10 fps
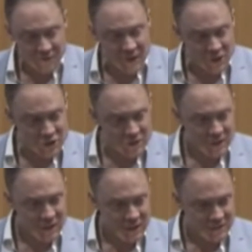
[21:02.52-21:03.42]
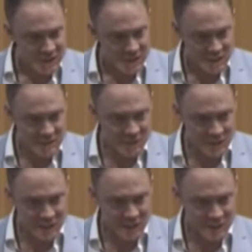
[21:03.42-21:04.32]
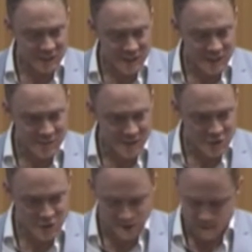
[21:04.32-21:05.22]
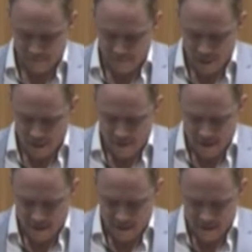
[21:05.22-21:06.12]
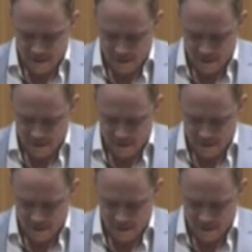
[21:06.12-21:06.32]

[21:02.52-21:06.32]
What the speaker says: fish is a clever little invention that it's